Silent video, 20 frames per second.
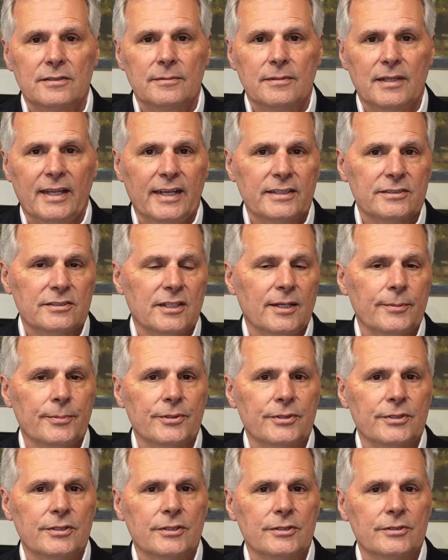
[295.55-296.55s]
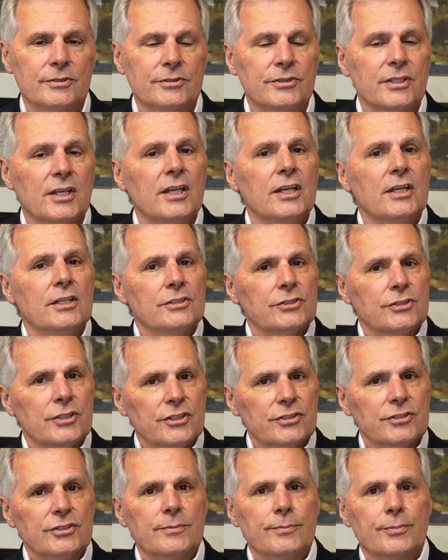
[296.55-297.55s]
last couple of years
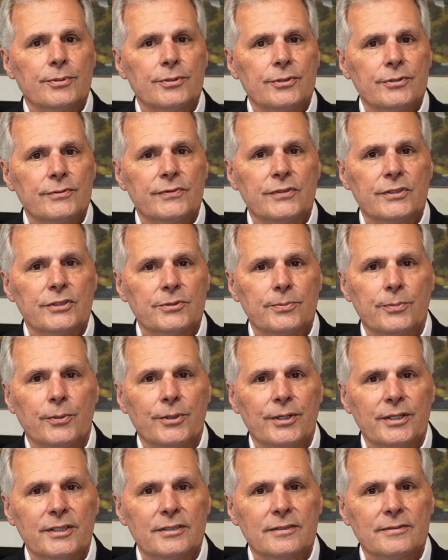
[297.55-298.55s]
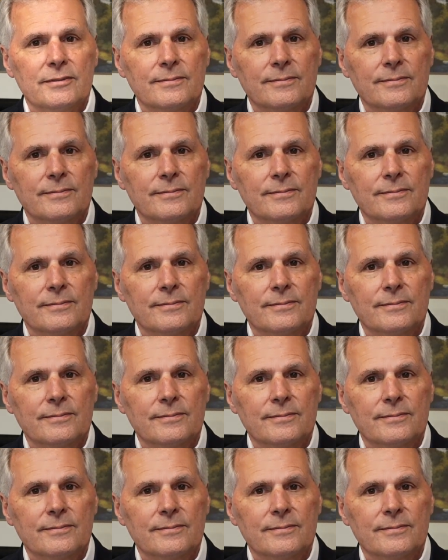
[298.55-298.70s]
just to prove this point.